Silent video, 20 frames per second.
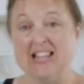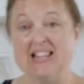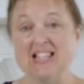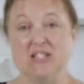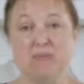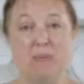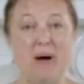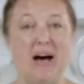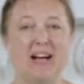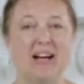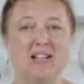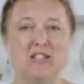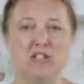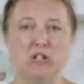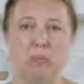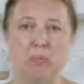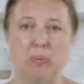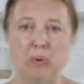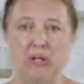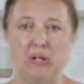These
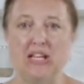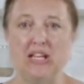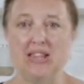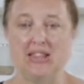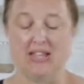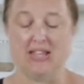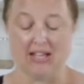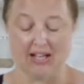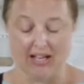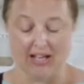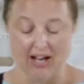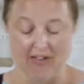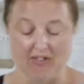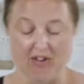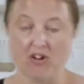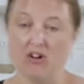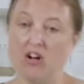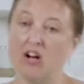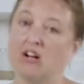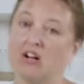packets are pretty thick and
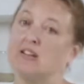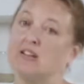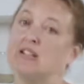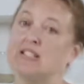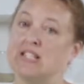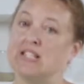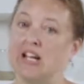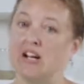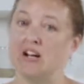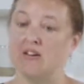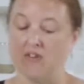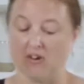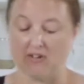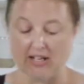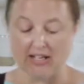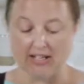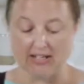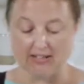they're not going to tear very